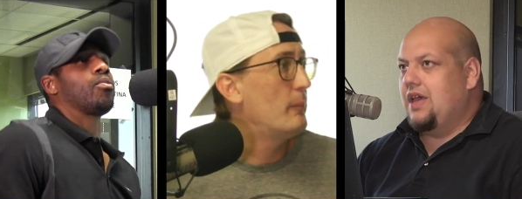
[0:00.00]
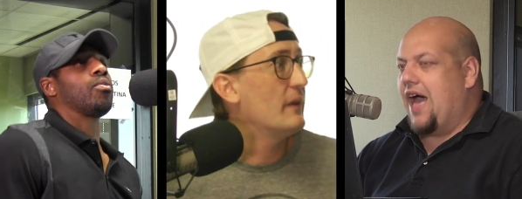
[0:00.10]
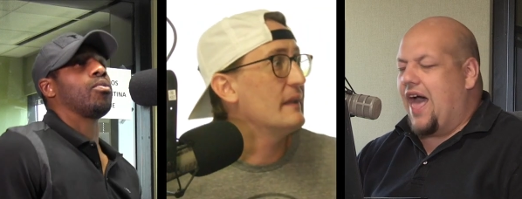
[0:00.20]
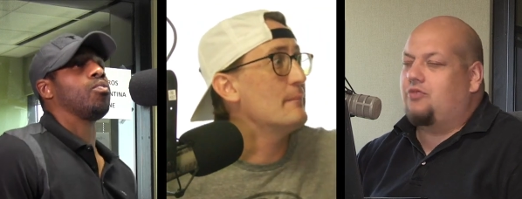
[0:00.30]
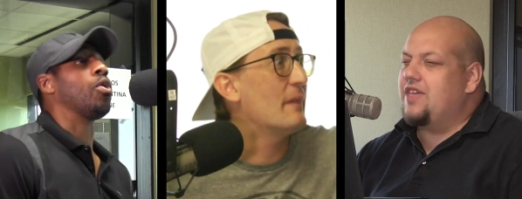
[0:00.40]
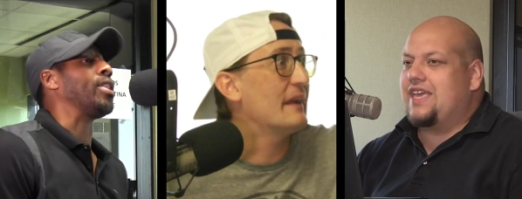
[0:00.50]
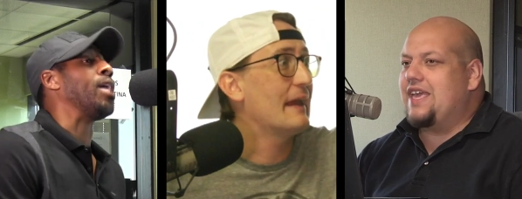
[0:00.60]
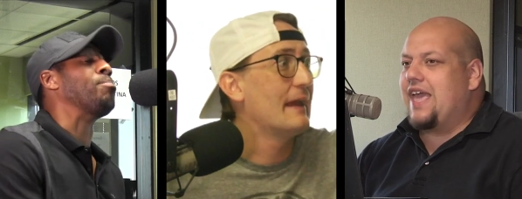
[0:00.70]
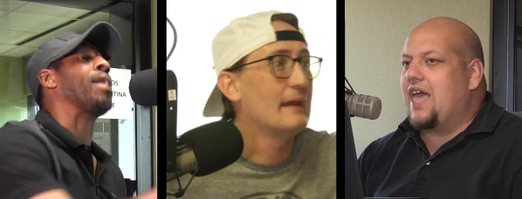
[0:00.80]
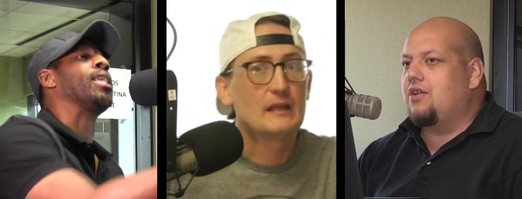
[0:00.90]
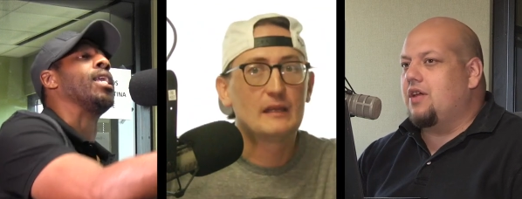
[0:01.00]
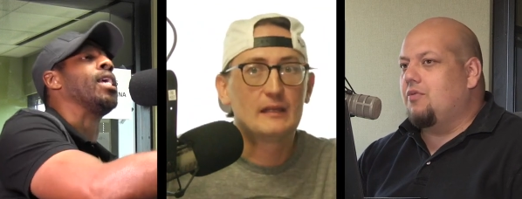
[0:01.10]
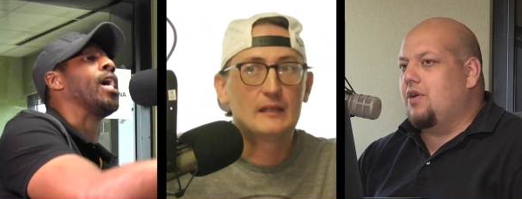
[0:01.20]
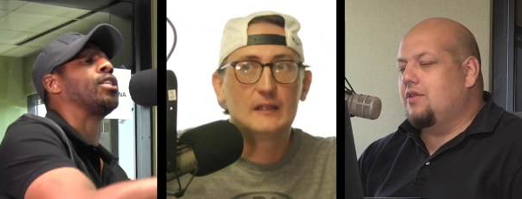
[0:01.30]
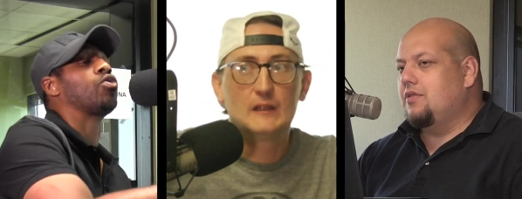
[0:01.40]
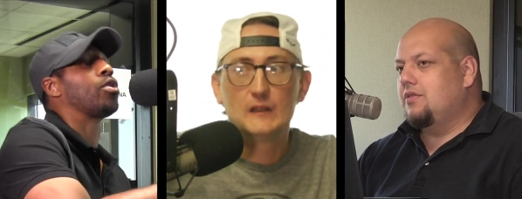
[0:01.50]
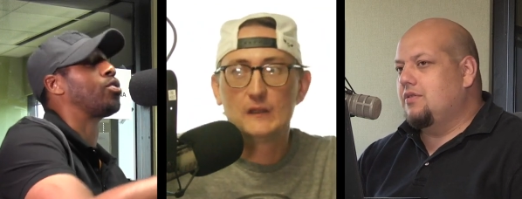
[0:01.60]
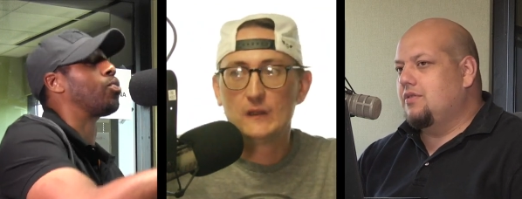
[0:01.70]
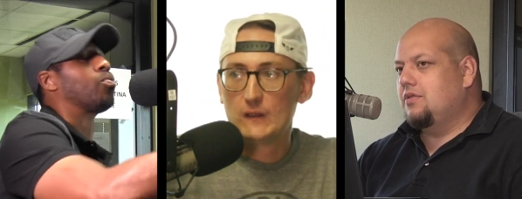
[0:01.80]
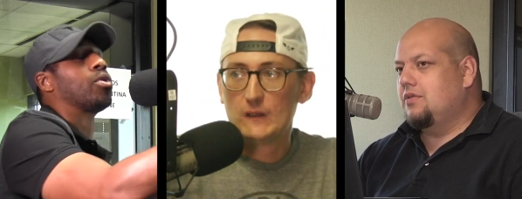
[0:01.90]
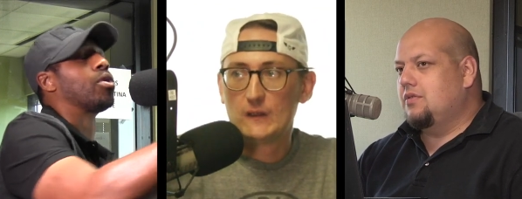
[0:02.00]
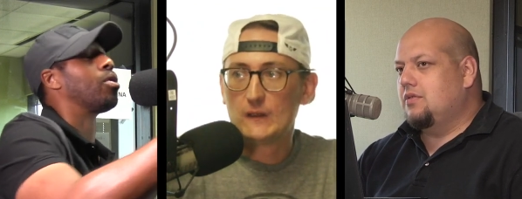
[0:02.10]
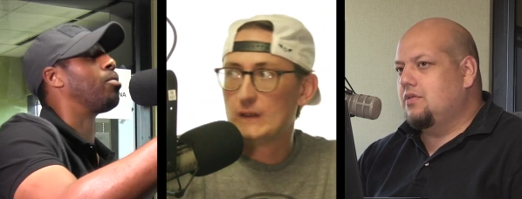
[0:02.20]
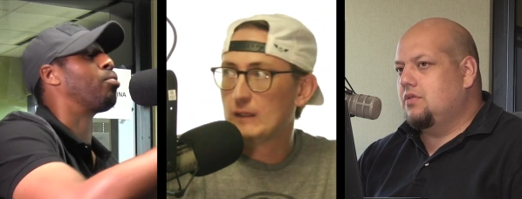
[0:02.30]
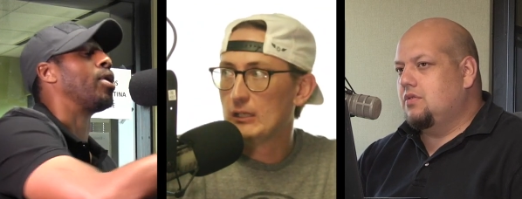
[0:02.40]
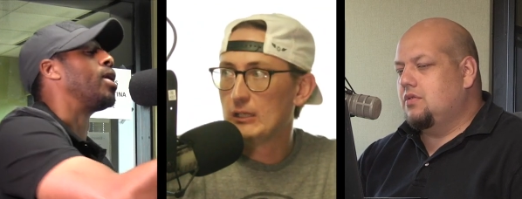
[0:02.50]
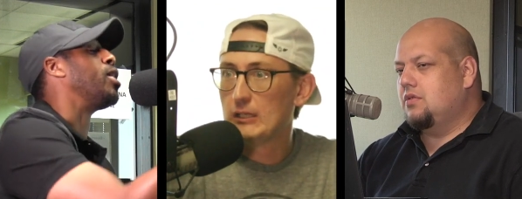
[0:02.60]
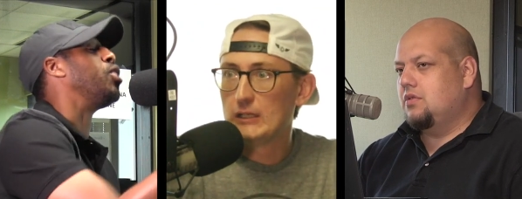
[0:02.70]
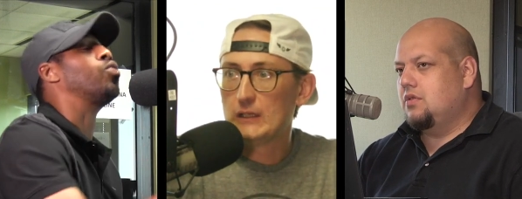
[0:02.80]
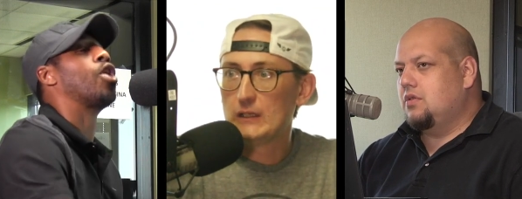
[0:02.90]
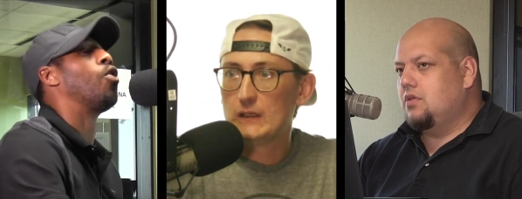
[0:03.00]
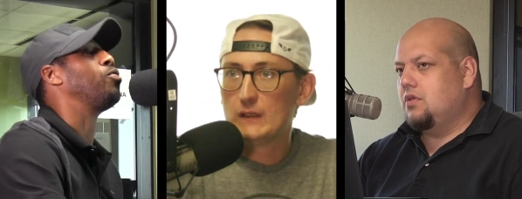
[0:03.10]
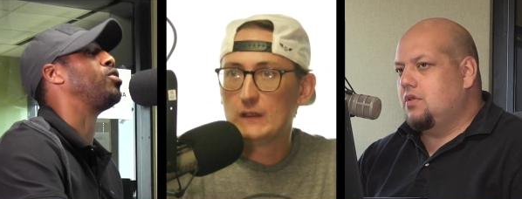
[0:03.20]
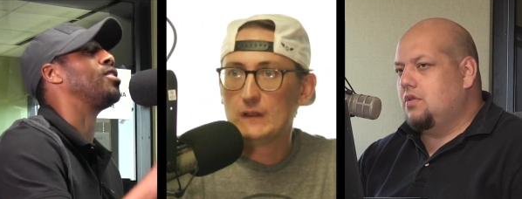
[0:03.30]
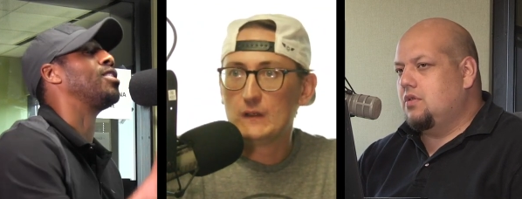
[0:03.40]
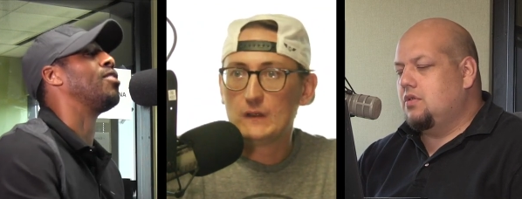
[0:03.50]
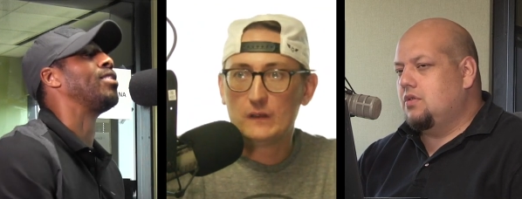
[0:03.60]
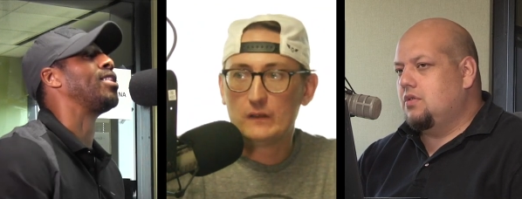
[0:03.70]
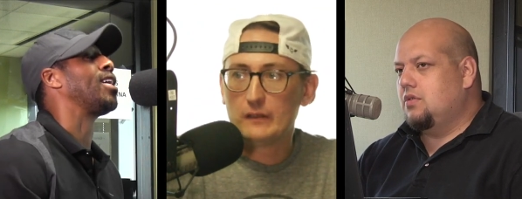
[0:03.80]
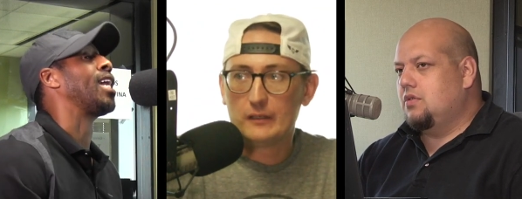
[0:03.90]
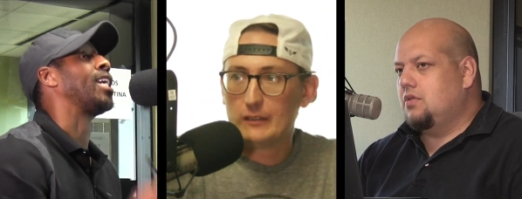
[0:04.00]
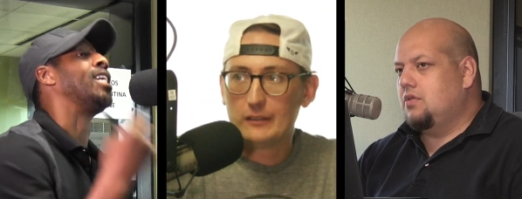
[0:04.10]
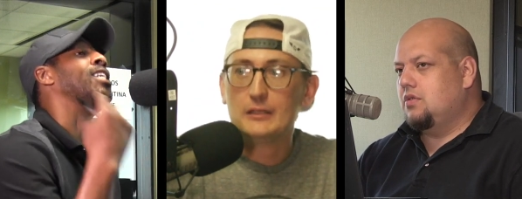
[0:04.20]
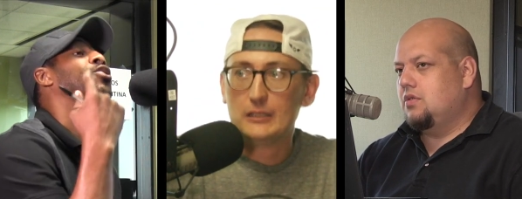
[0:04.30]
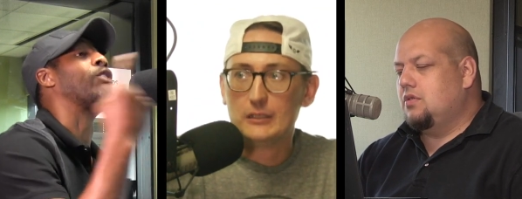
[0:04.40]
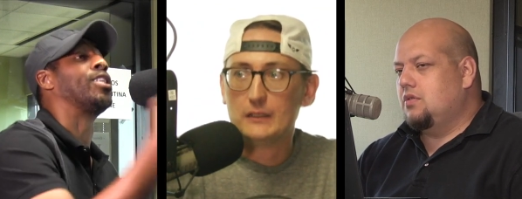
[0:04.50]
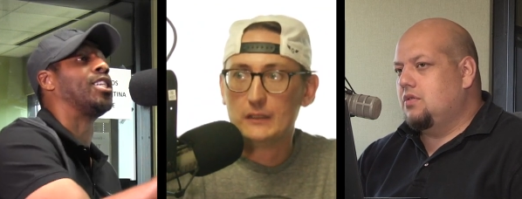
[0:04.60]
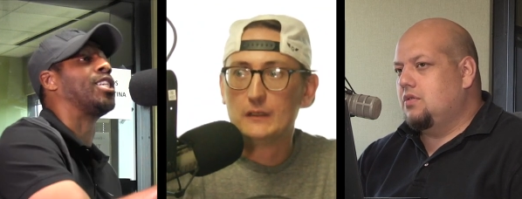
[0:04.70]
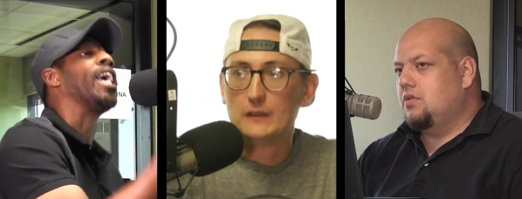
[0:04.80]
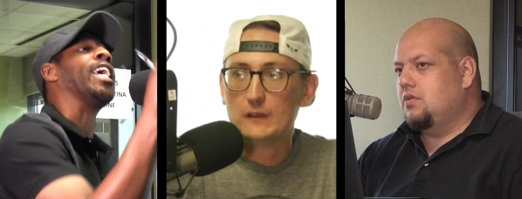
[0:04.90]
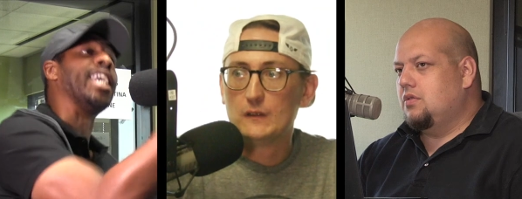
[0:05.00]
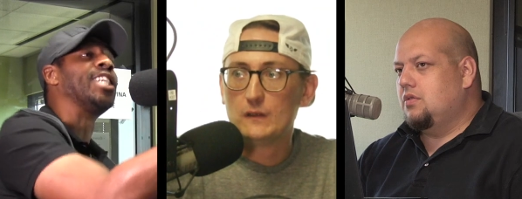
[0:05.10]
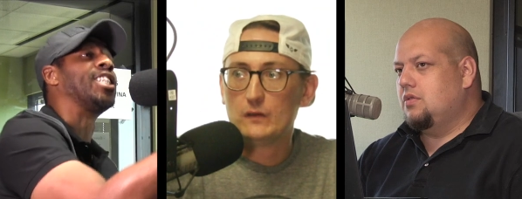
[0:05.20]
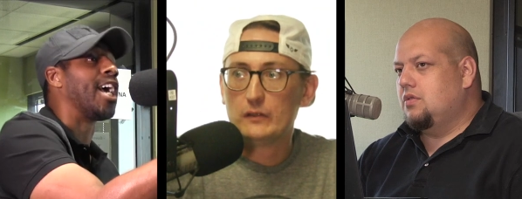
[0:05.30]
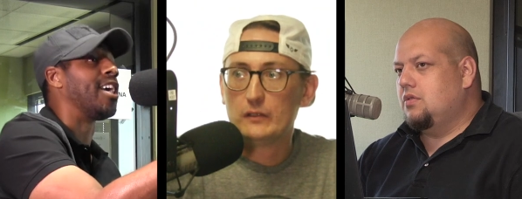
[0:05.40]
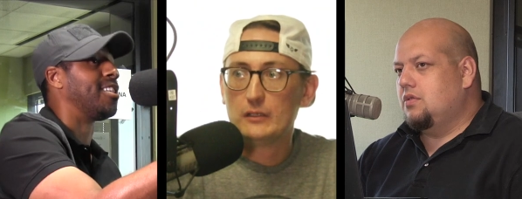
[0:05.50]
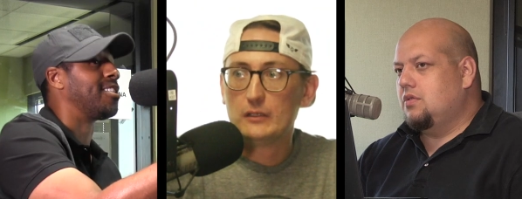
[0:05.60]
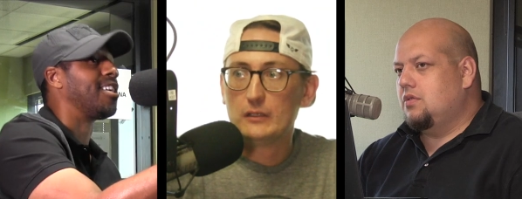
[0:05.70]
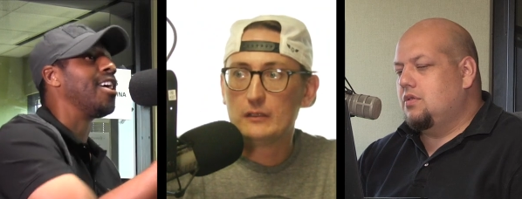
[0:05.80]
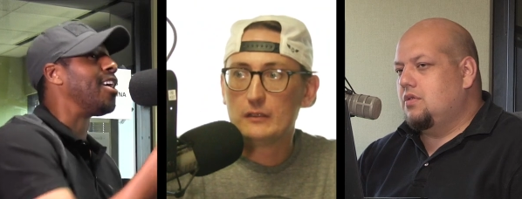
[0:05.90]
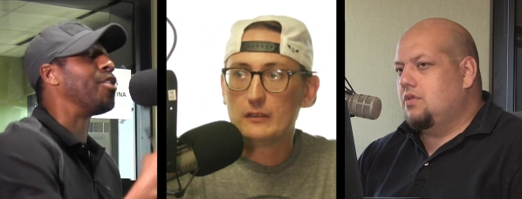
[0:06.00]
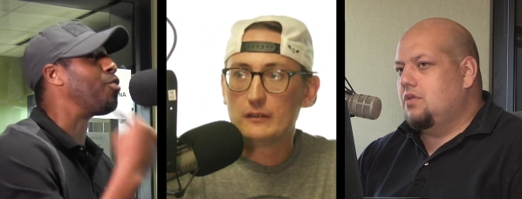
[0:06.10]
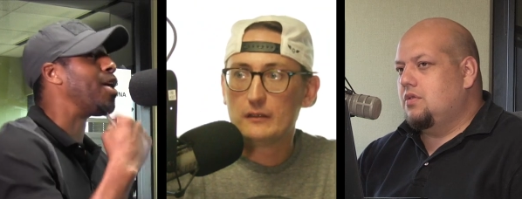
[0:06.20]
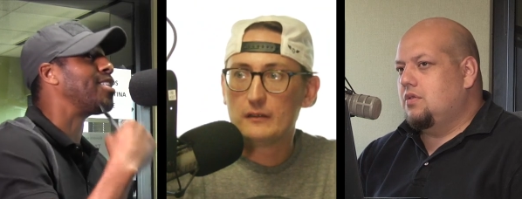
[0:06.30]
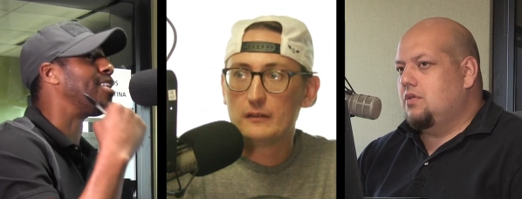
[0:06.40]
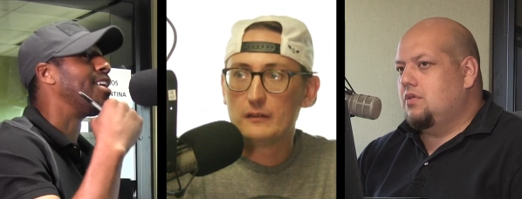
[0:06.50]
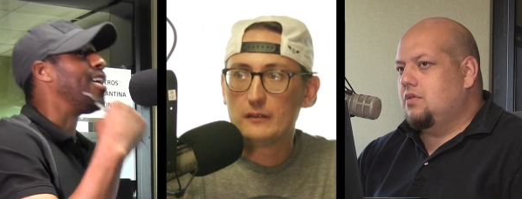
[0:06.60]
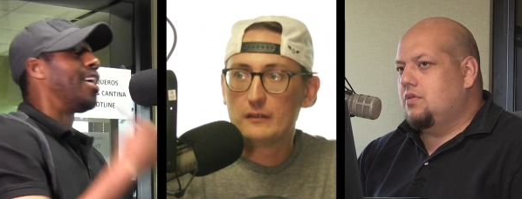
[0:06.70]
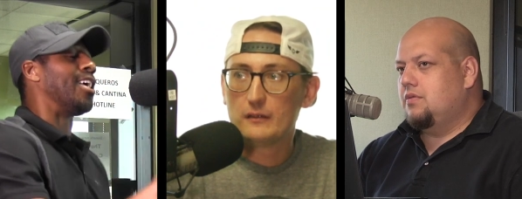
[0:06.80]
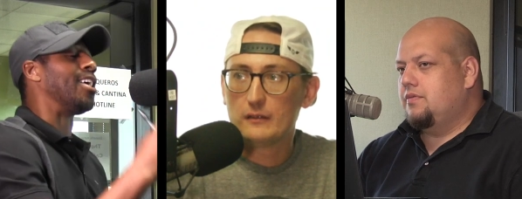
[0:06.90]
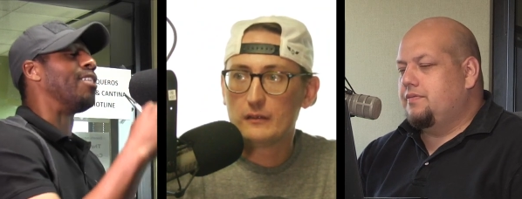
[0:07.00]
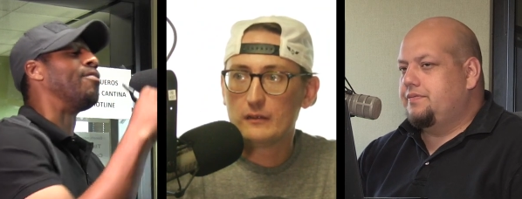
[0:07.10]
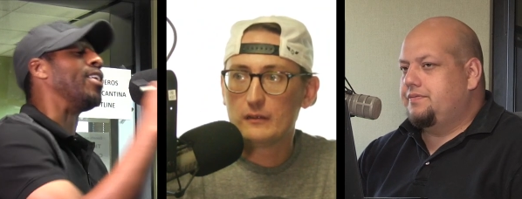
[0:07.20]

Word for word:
Speaker 1: But I don't think he handled then, it. He well.
Speaker 2: had started to uh, bring in new coaches and everything, like he started to change. He changed. It wasn't if